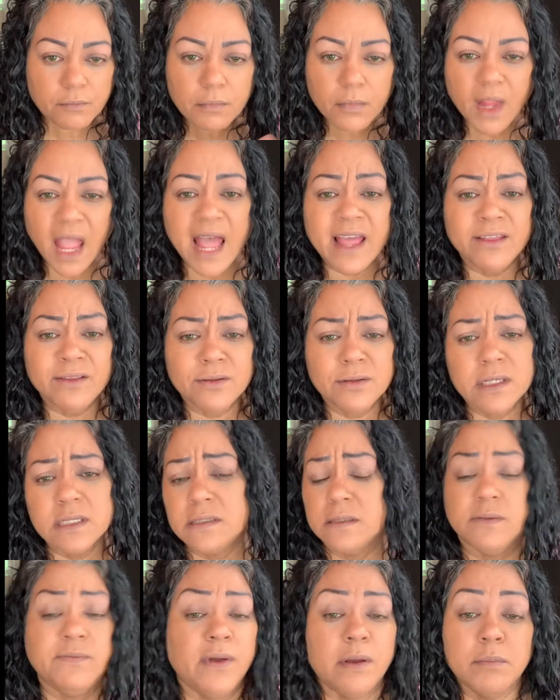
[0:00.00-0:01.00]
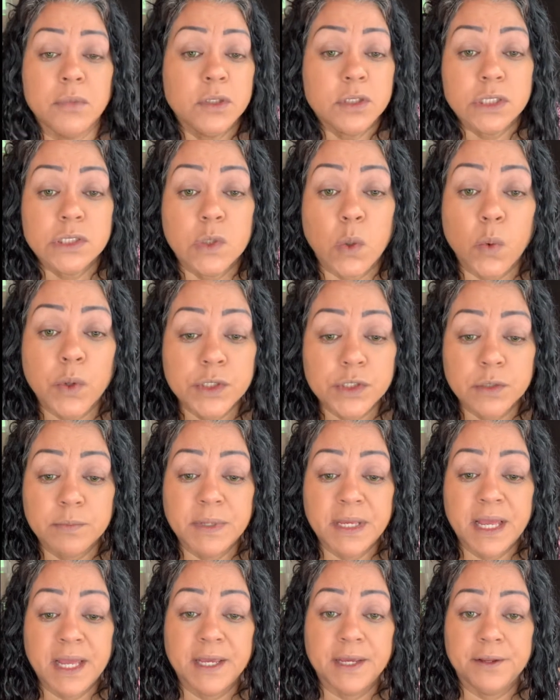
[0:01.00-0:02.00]
I do this if I'm just going to be
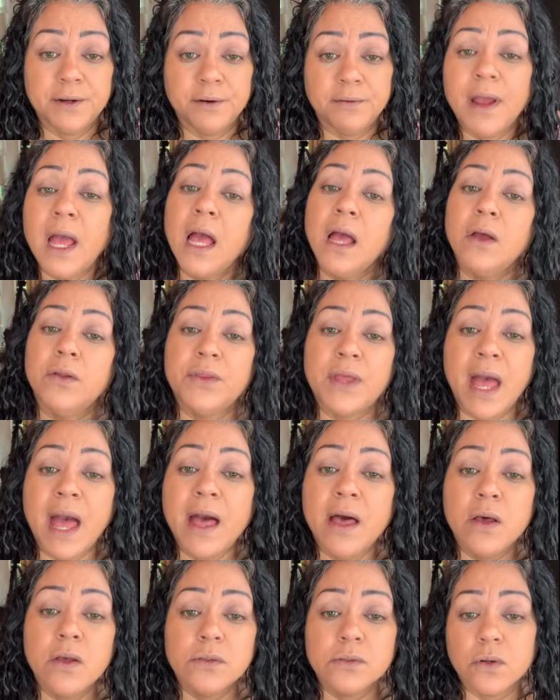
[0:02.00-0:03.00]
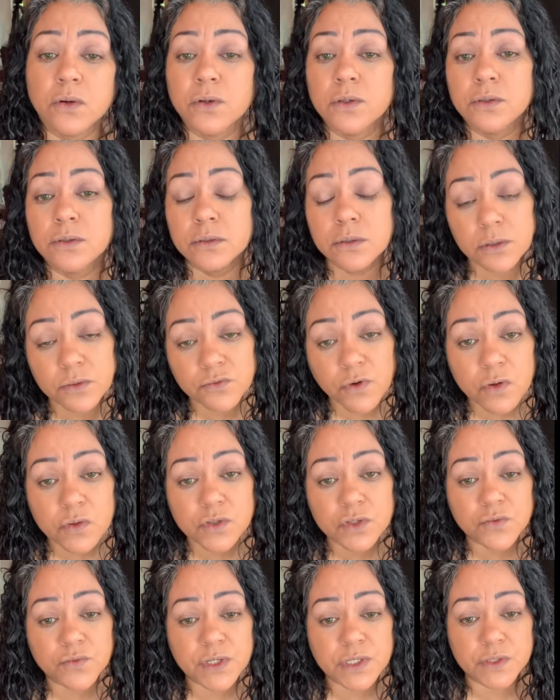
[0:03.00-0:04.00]
hanging around the house, going to the
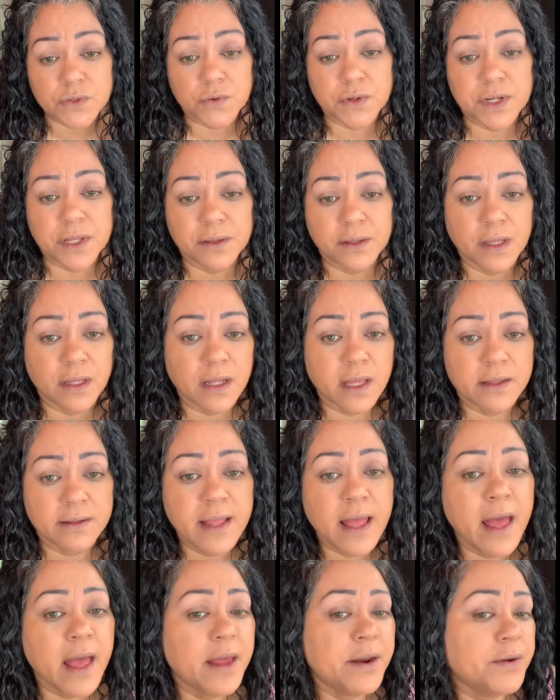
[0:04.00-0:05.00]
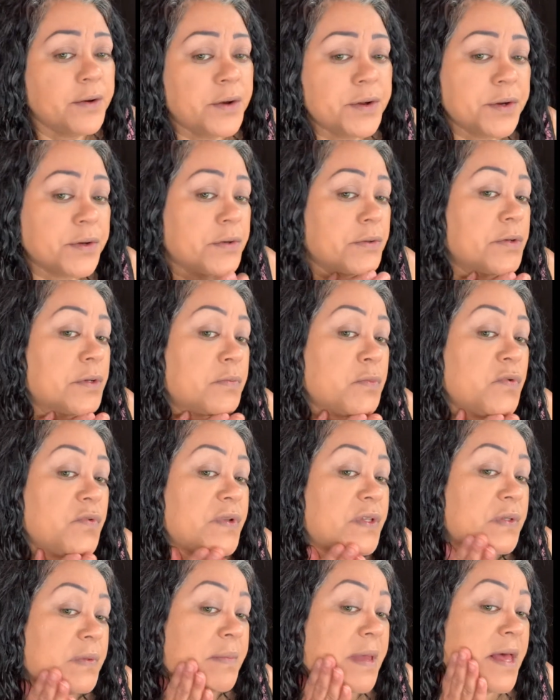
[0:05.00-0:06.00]
groceries or anything like that, or going to go to the
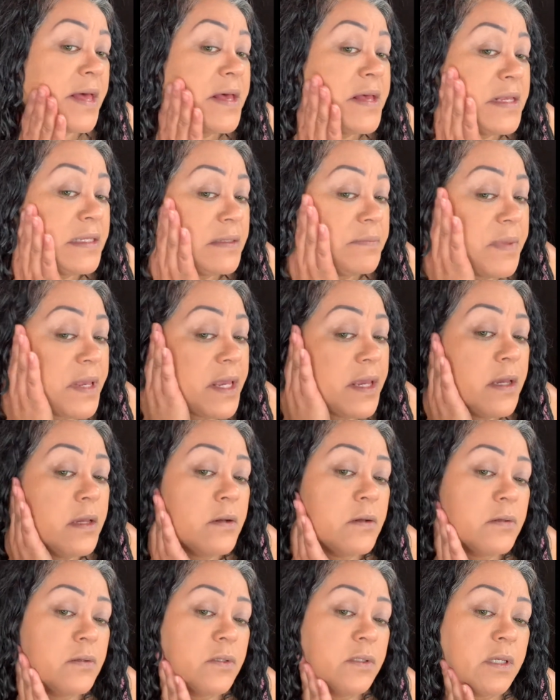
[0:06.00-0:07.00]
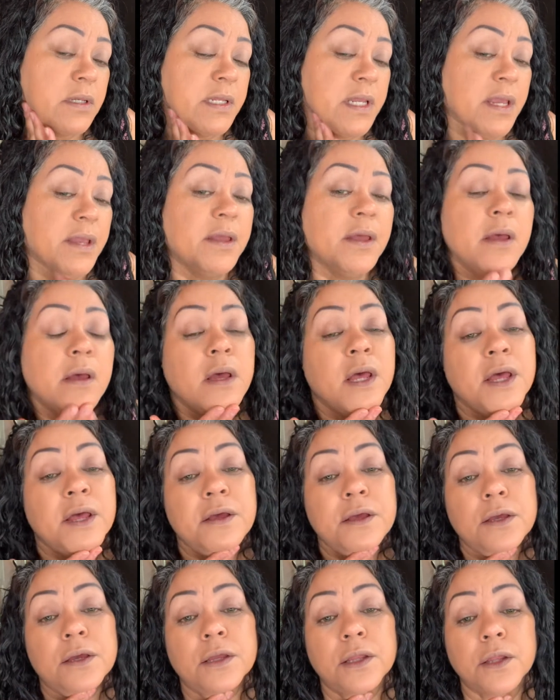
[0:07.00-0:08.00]
movies with my husband, or do something,
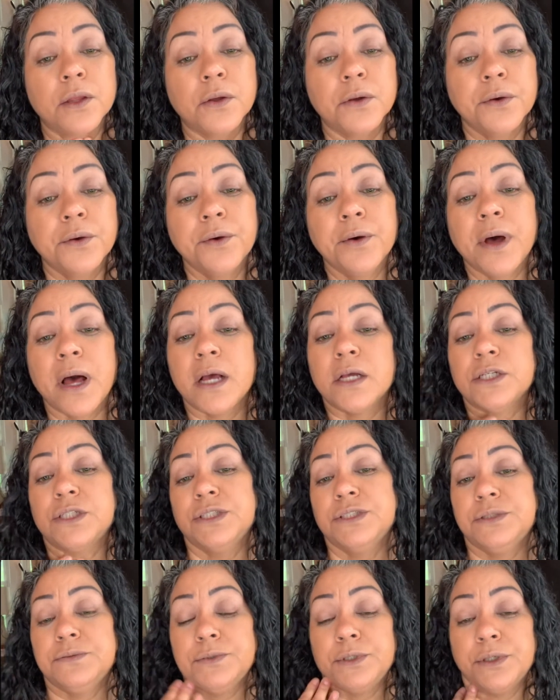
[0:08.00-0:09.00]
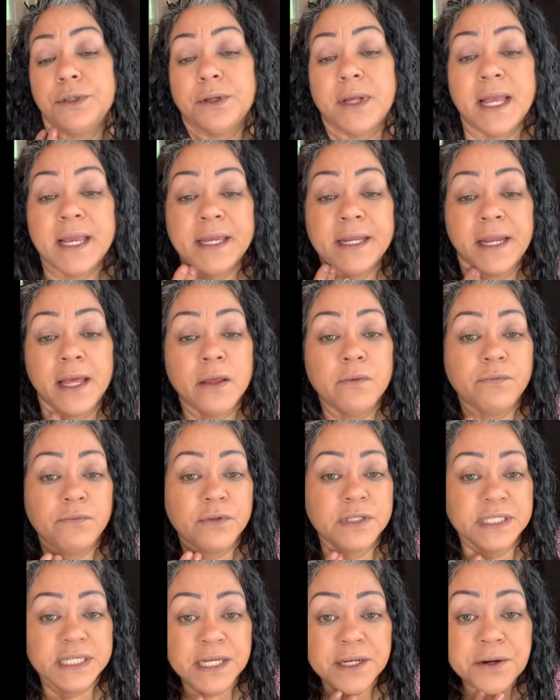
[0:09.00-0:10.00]
you know, go out, you know, hanging out for
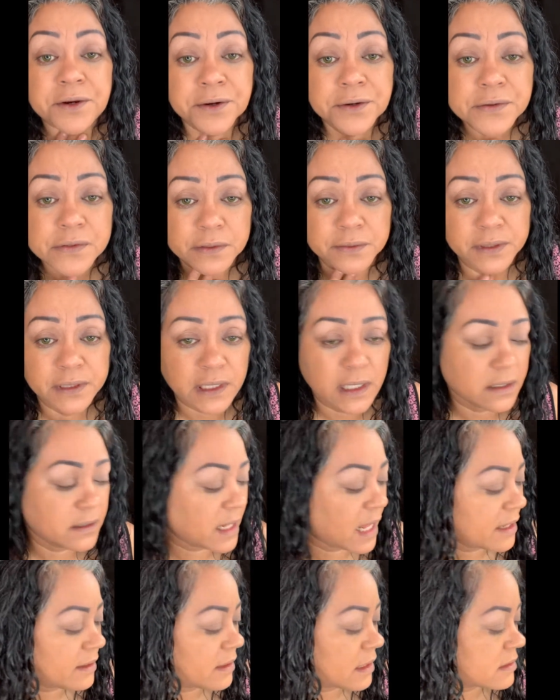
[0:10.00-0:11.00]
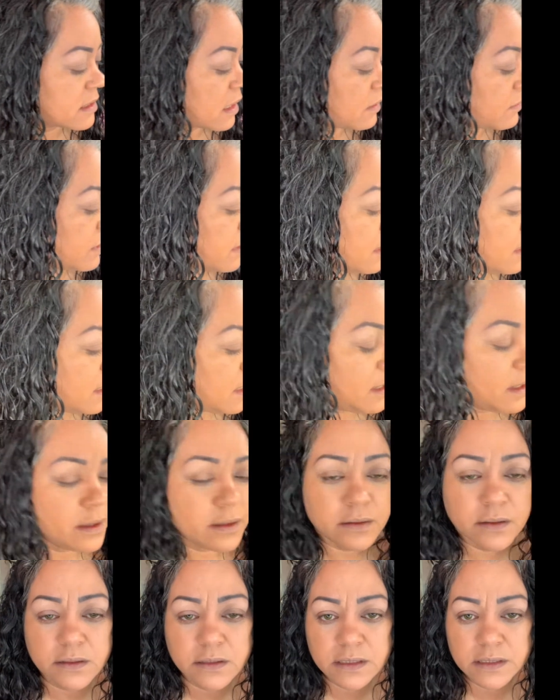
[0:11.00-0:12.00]
dinner or something like that. That's how
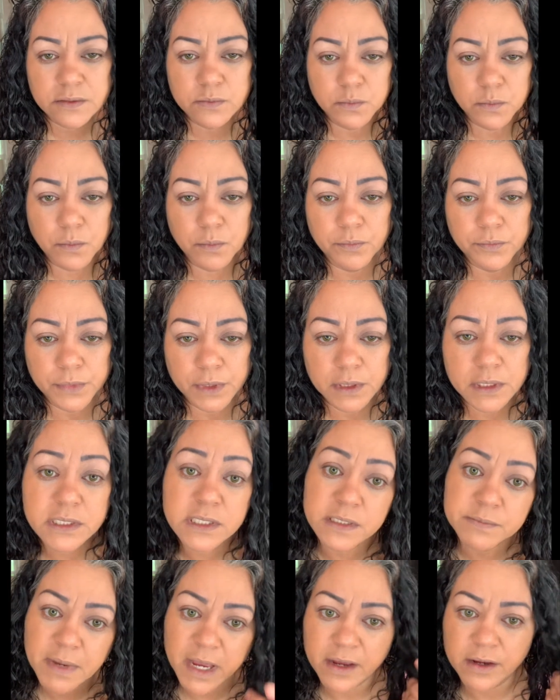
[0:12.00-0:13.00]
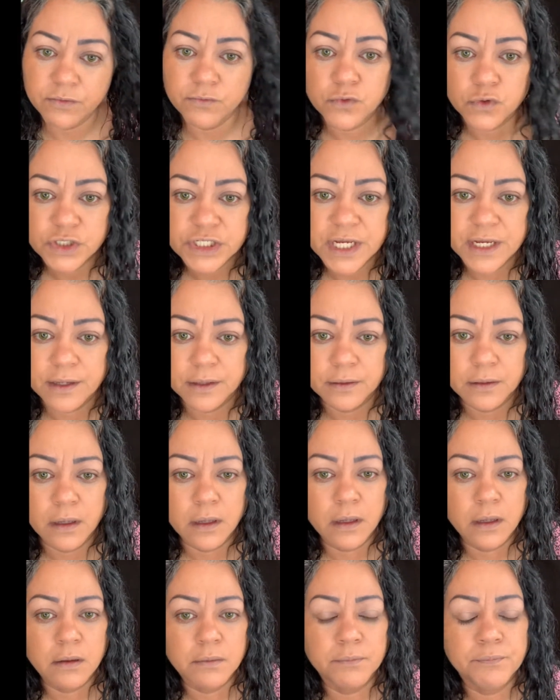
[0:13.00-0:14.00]
this is my routine.
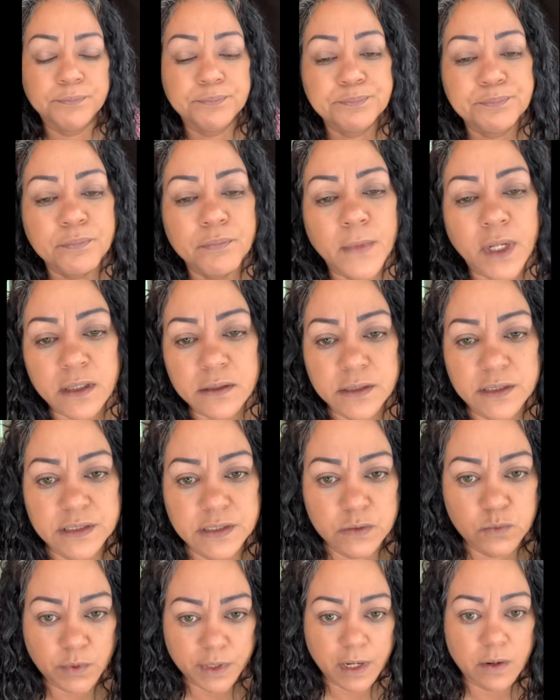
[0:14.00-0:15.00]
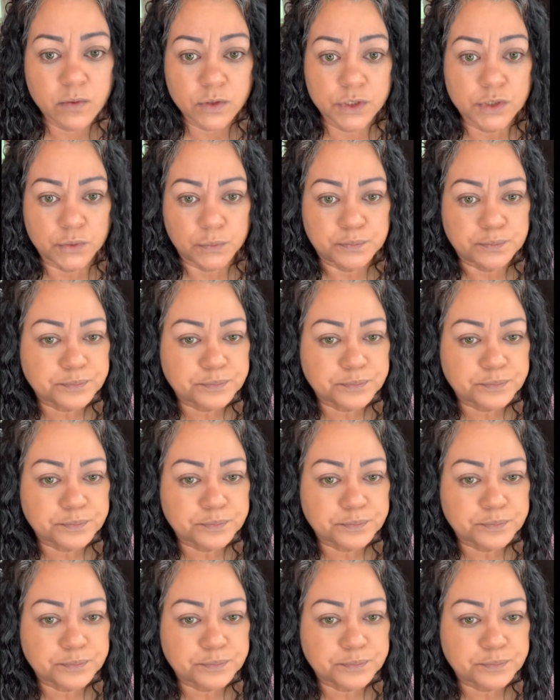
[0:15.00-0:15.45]
This is what I would do.